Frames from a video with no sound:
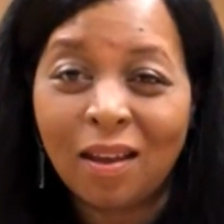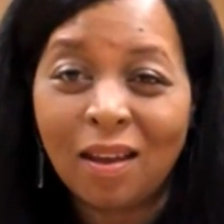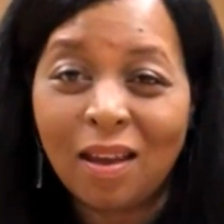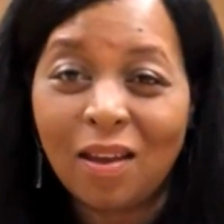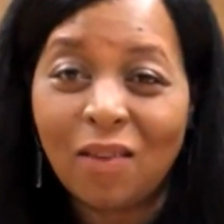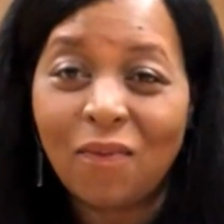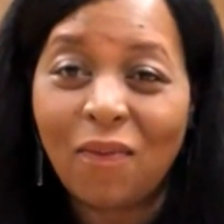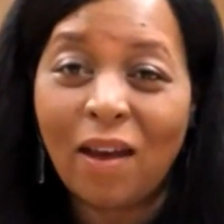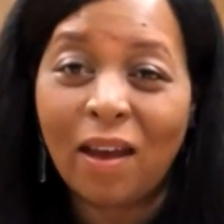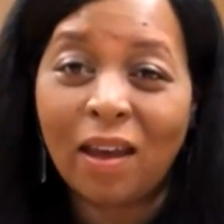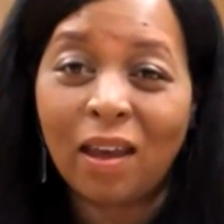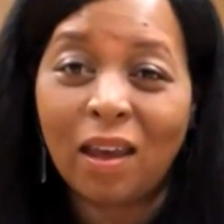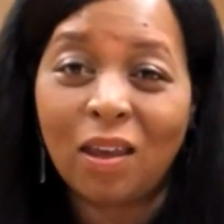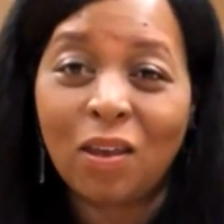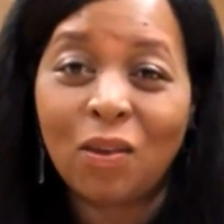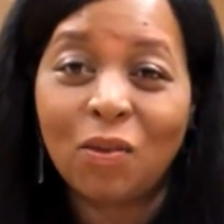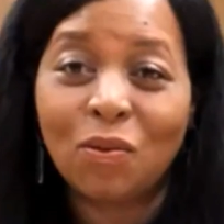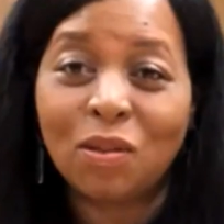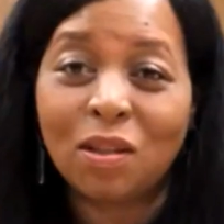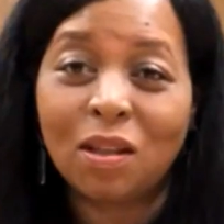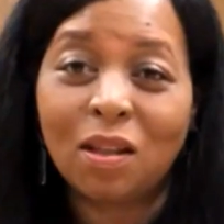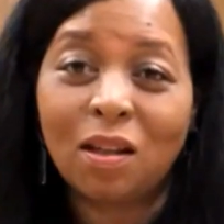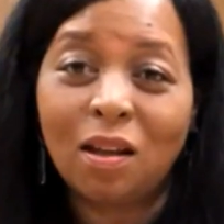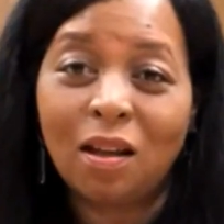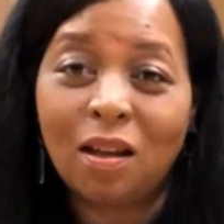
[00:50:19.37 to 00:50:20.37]
If I can
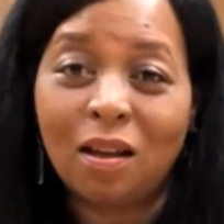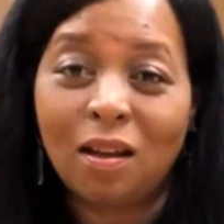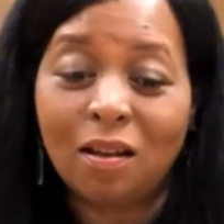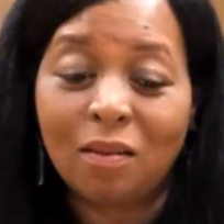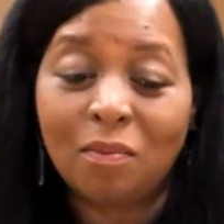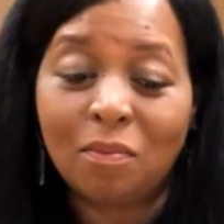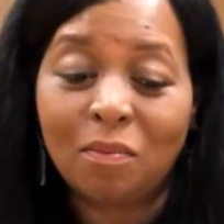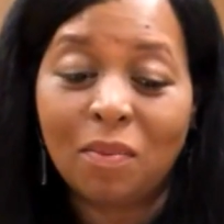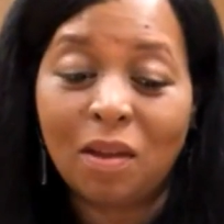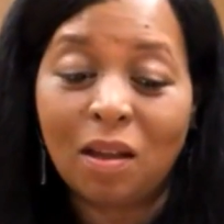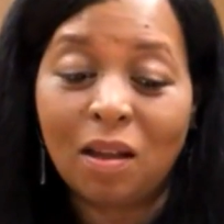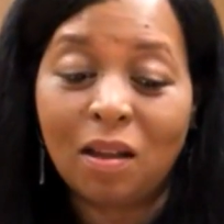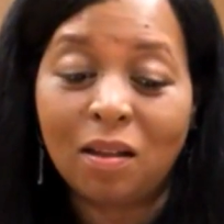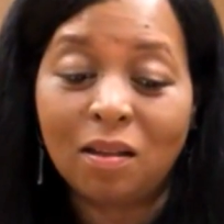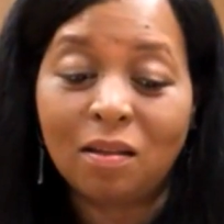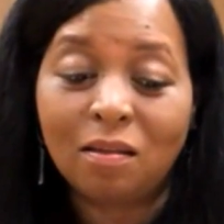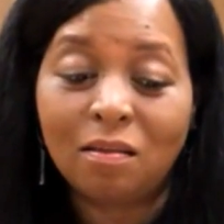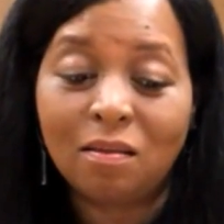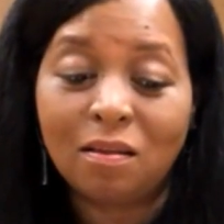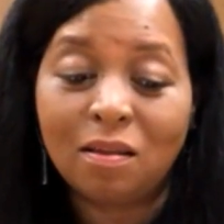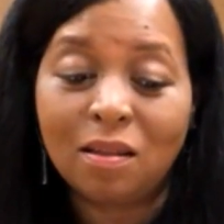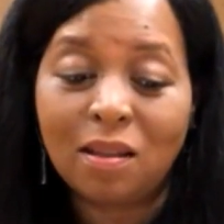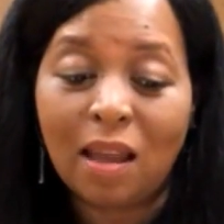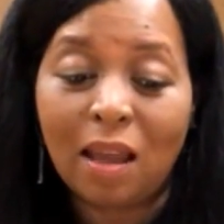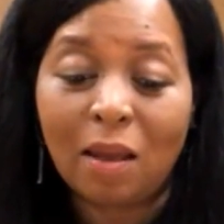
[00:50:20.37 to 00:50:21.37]
use
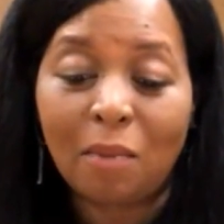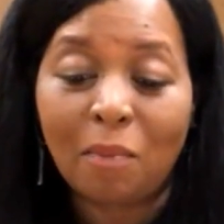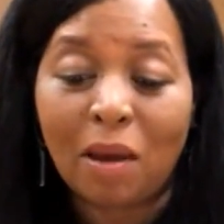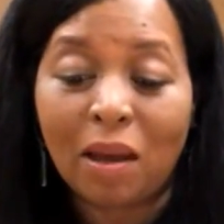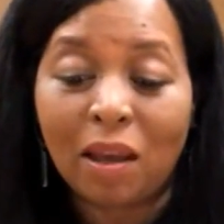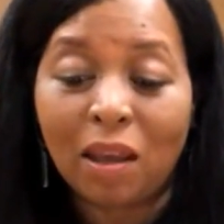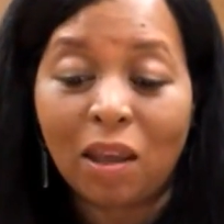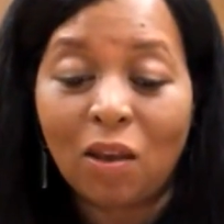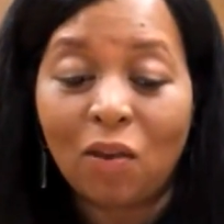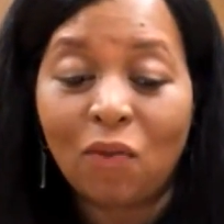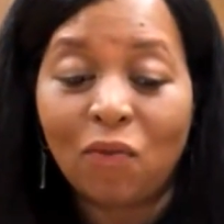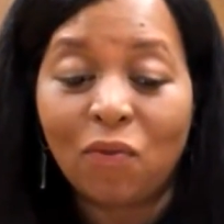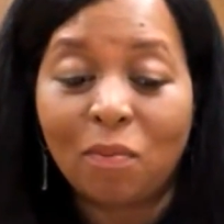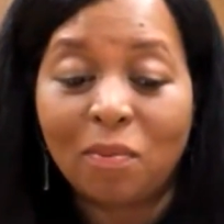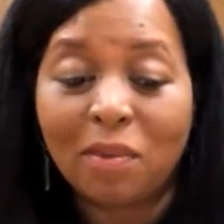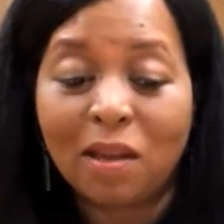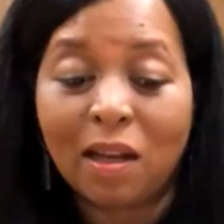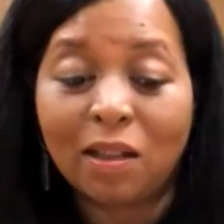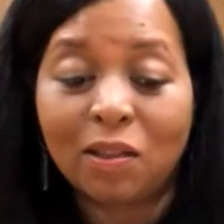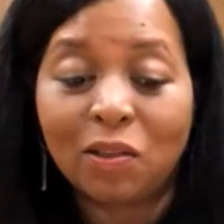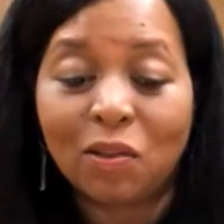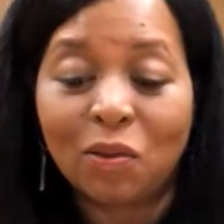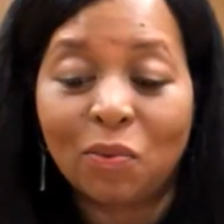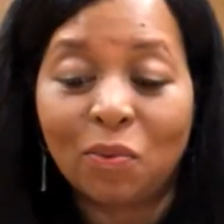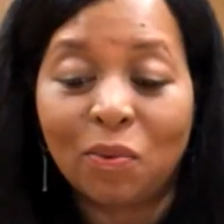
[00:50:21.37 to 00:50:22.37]
take my cue from
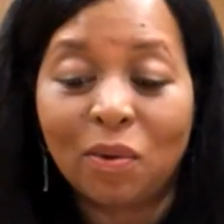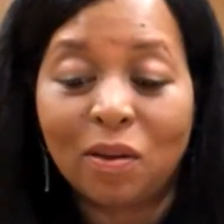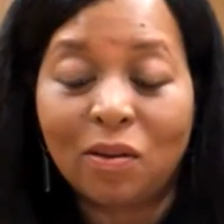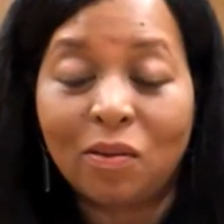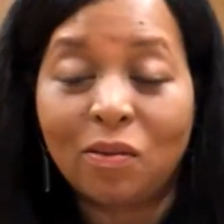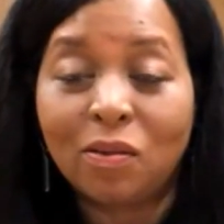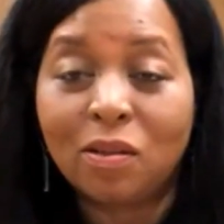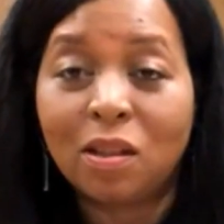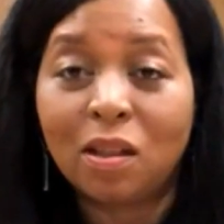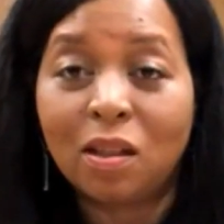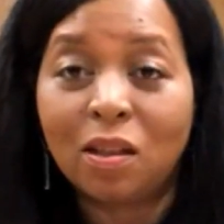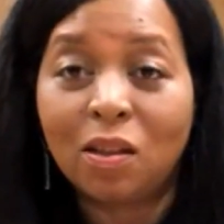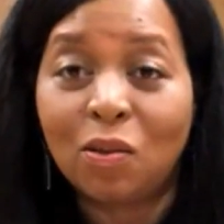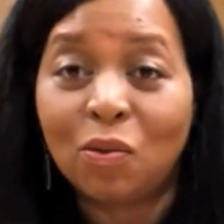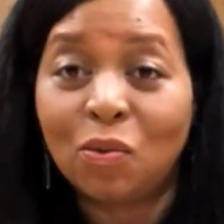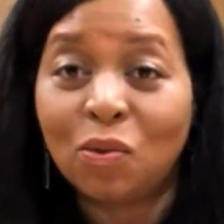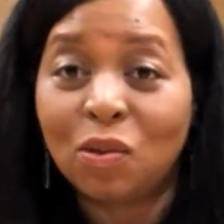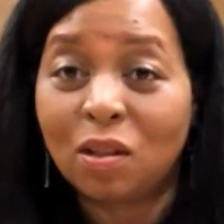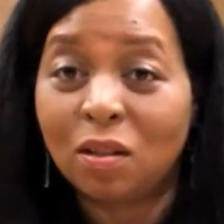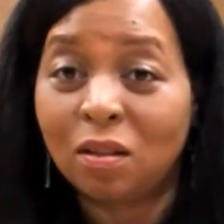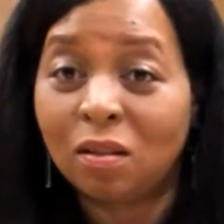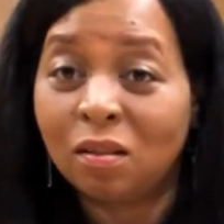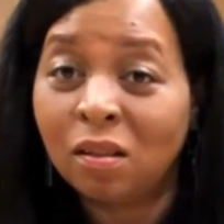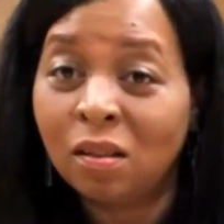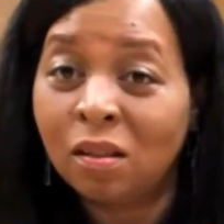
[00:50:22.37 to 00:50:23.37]
Dr. Reynolds and use
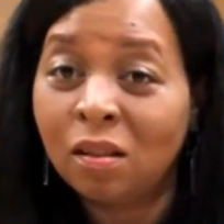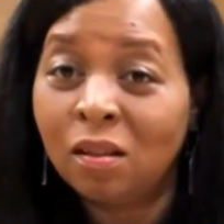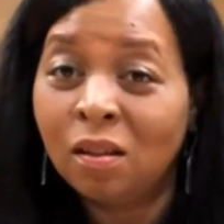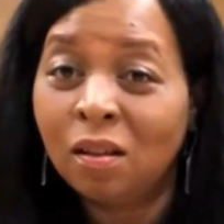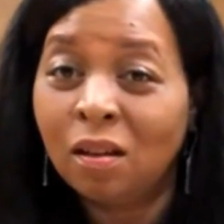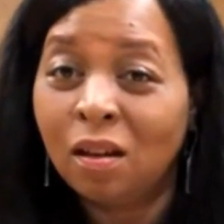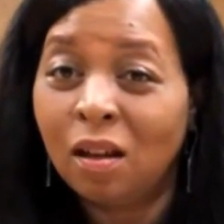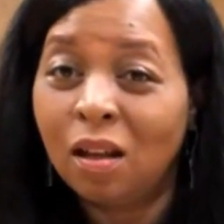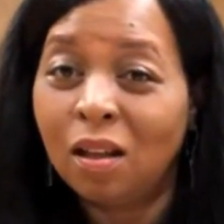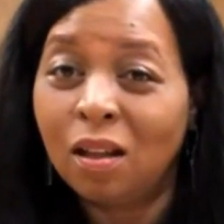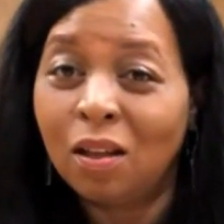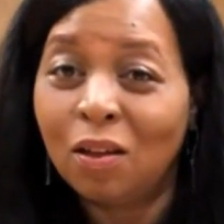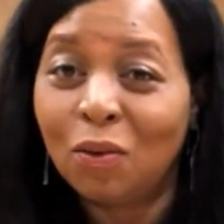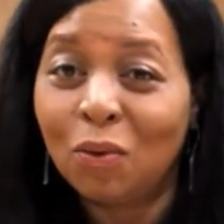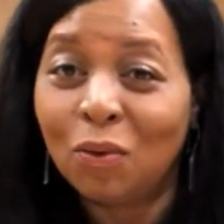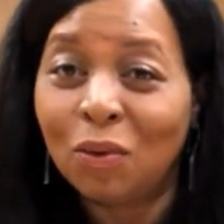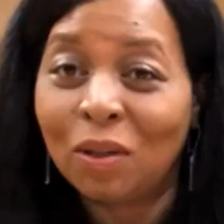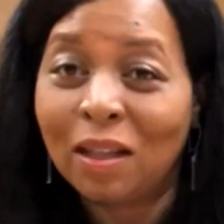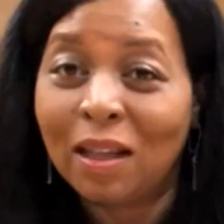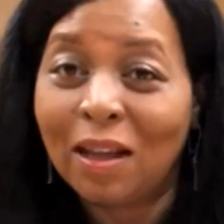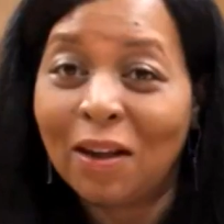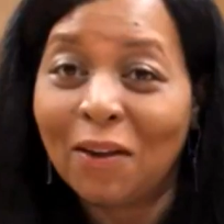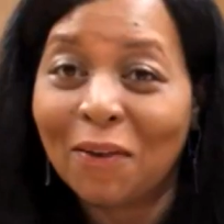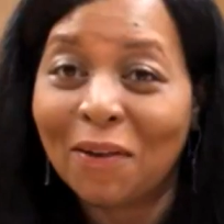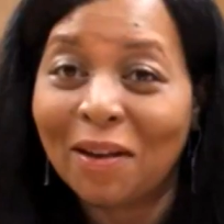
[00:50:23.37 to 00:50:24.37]
a little
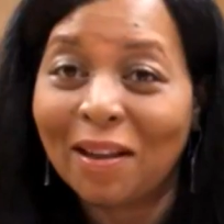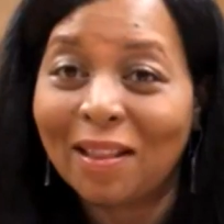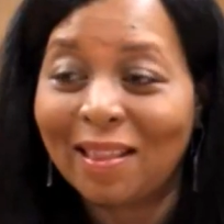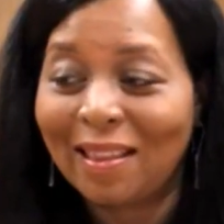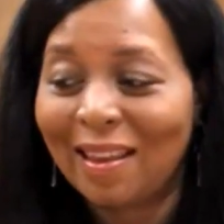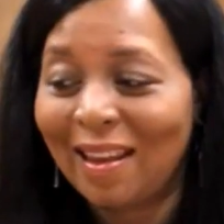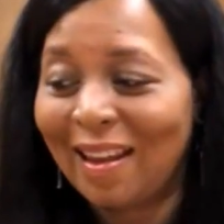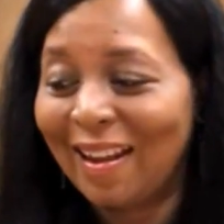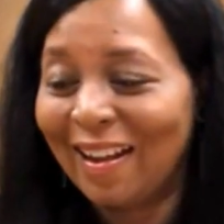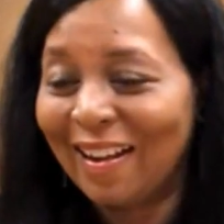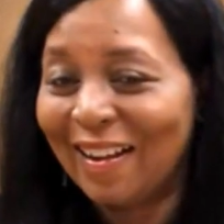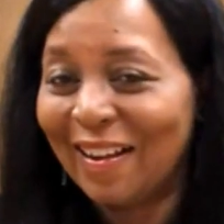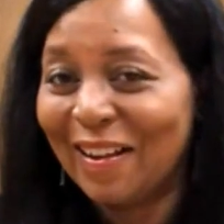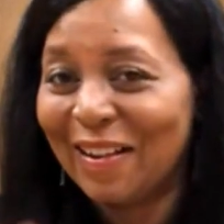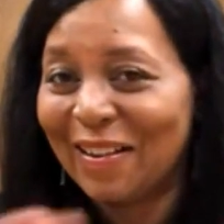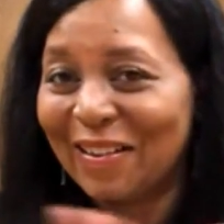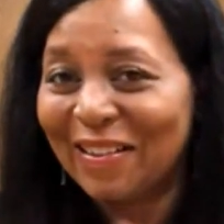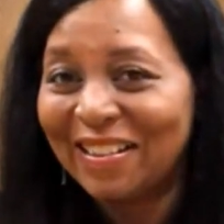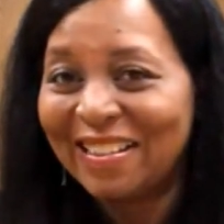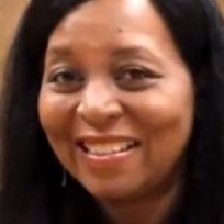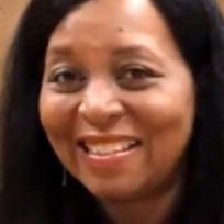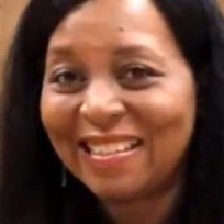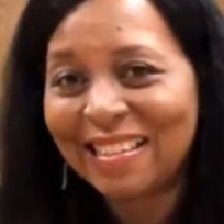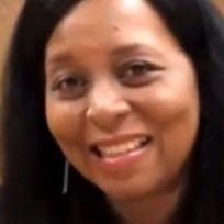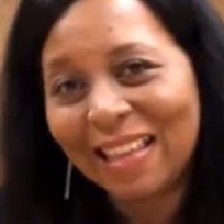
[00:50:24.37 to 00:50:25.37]
lyric there,
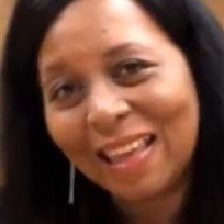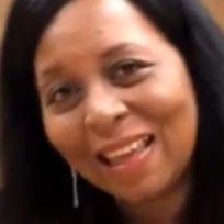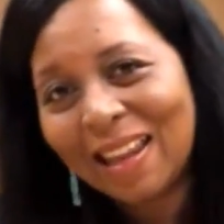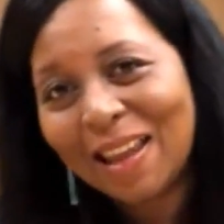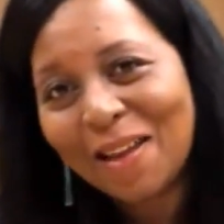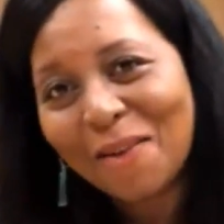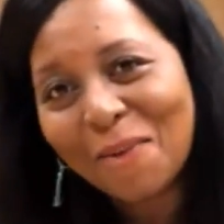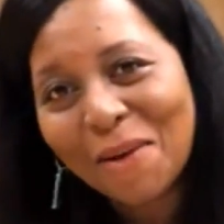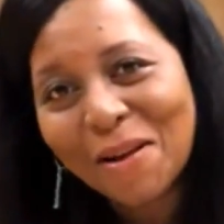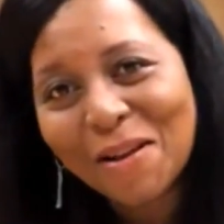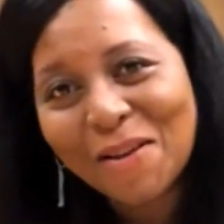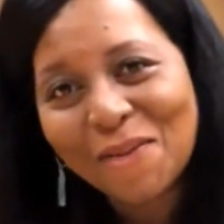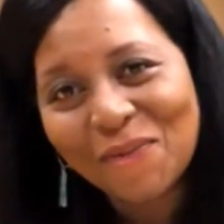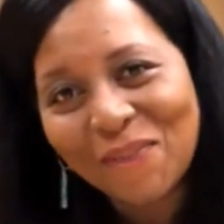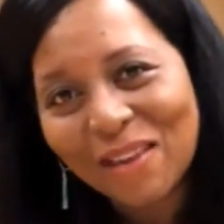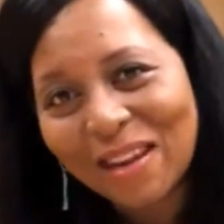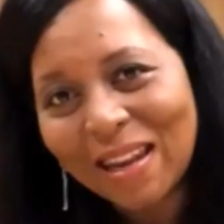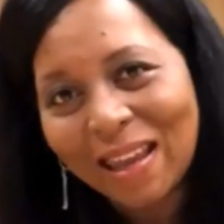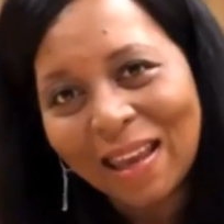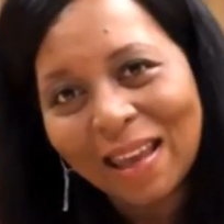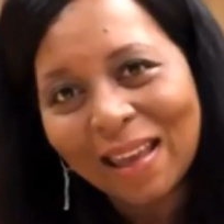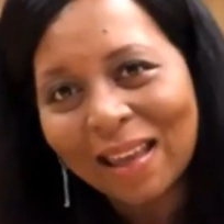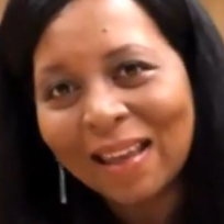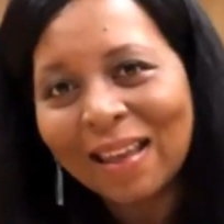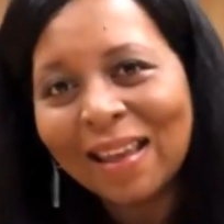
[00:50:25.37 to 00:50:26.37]
just get in where you fit
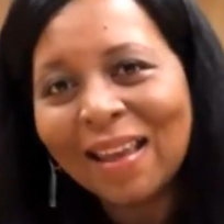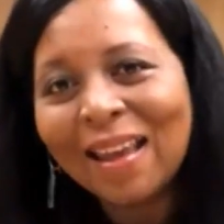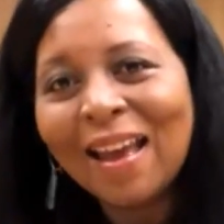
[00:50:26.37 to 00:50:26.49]
in.